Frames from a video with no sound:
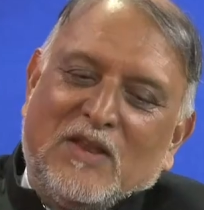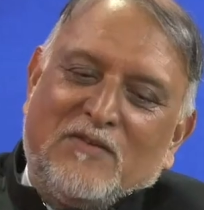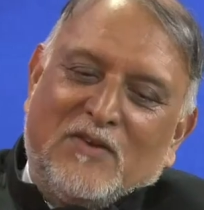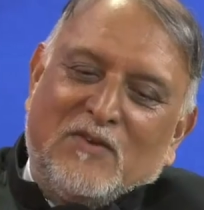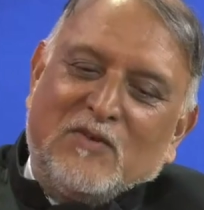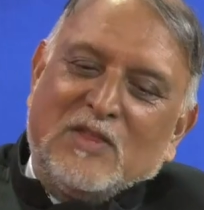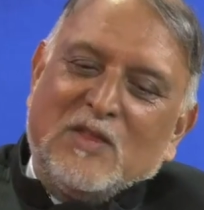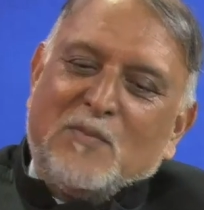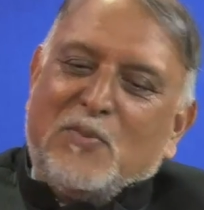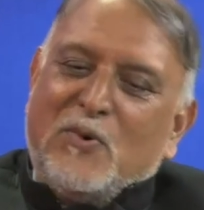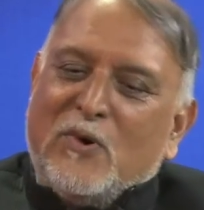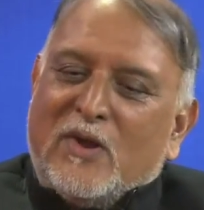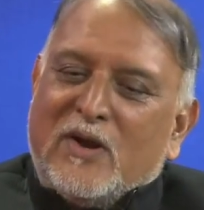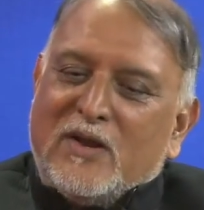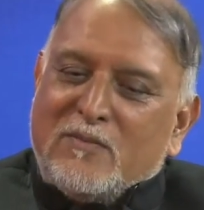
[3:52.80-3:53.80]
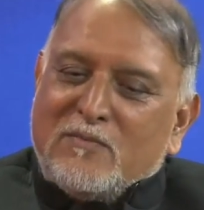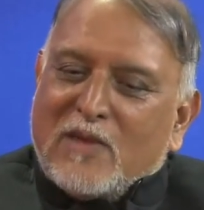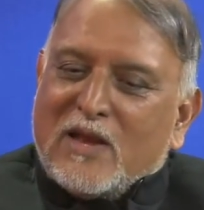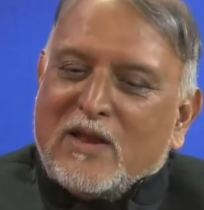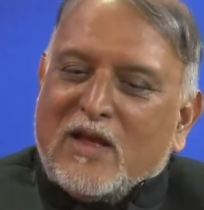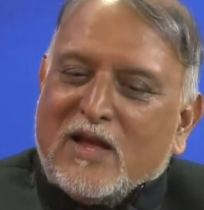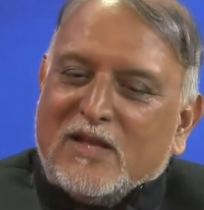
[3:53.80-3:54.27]
living with the poor in
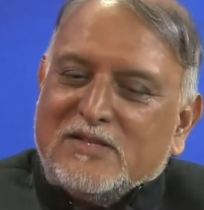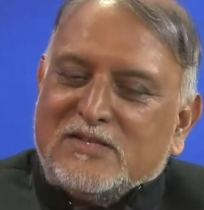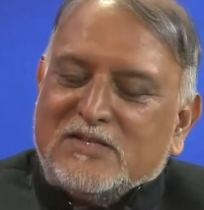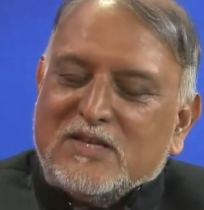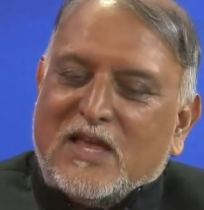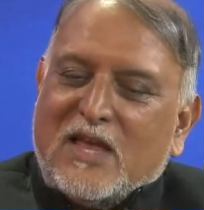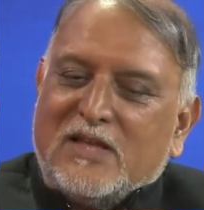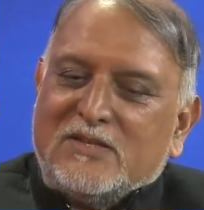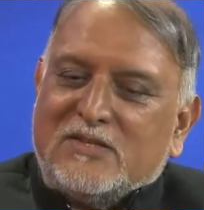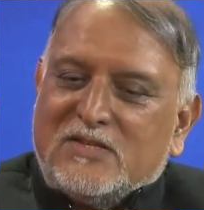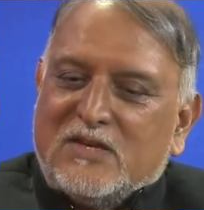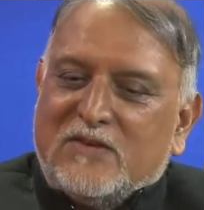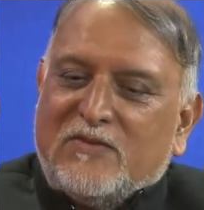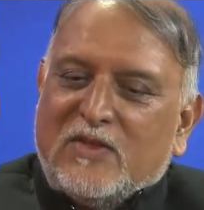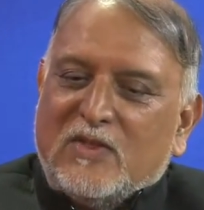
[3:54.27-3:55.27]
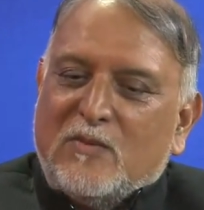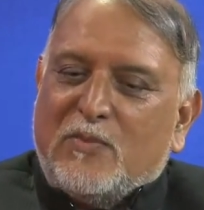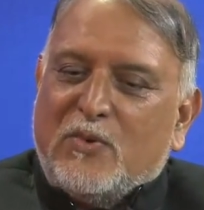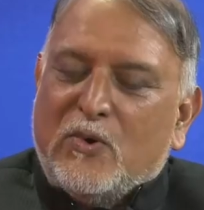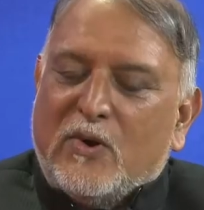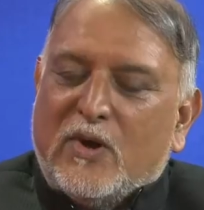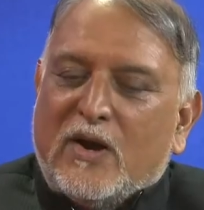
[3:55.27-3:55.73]
mud huts and serving the
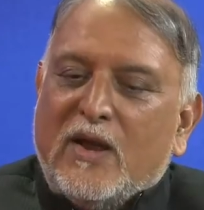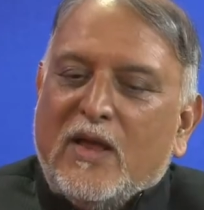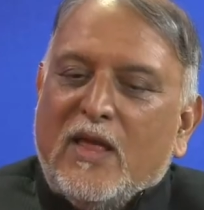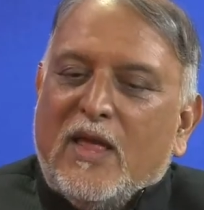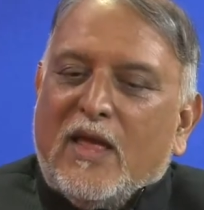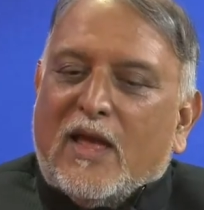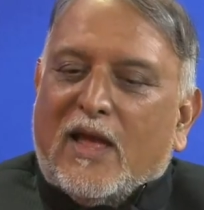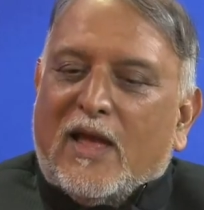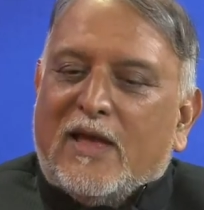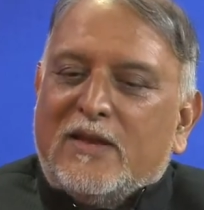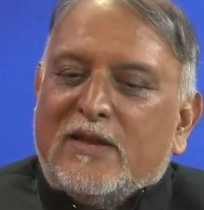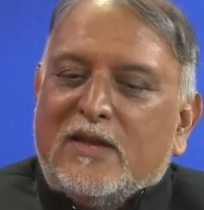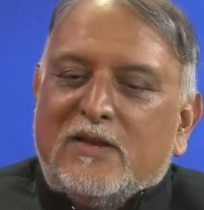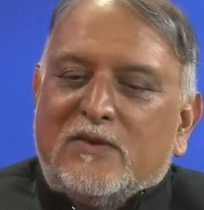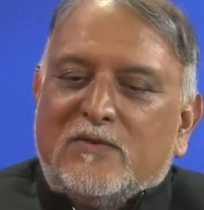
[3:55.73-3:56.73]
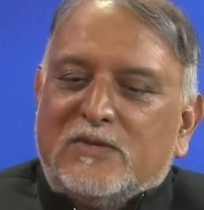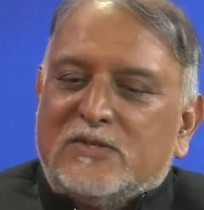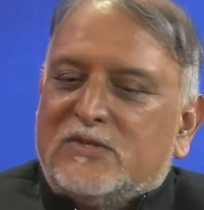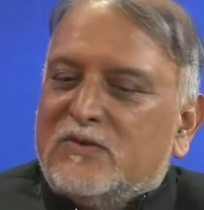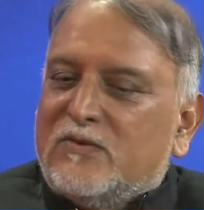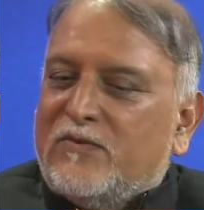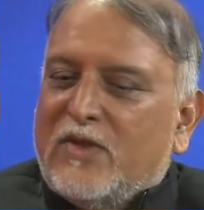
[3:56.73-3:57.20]
poor, and it
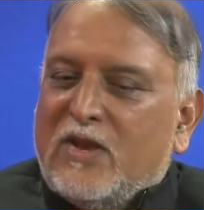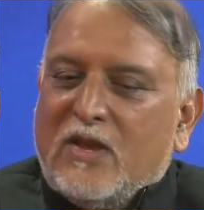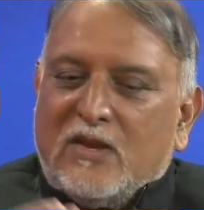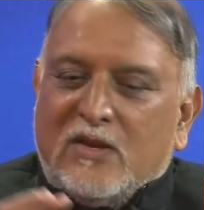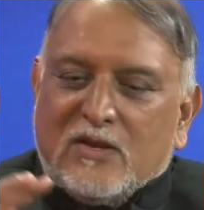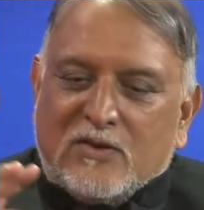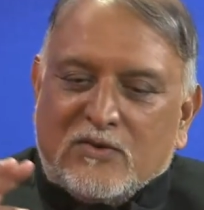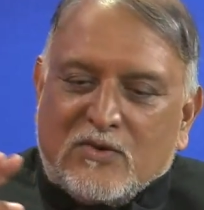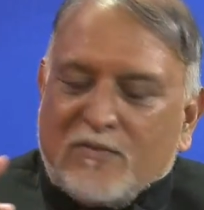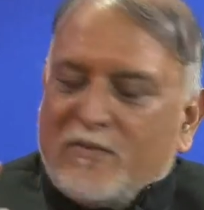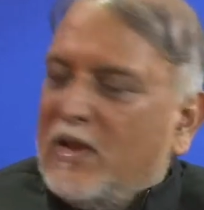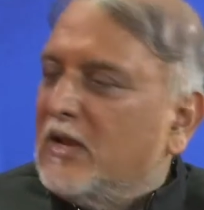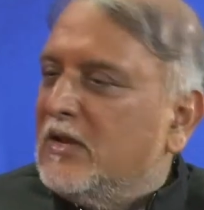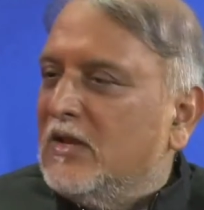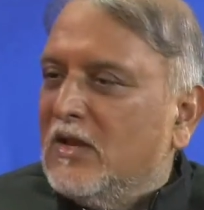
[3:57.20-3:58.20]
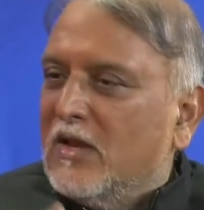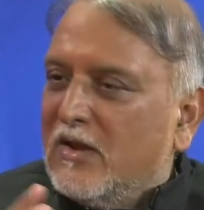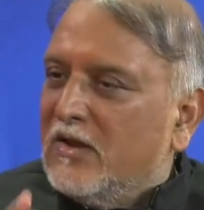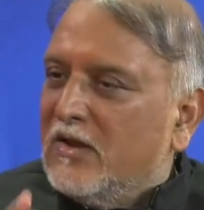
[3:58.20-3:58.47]
was very dramatic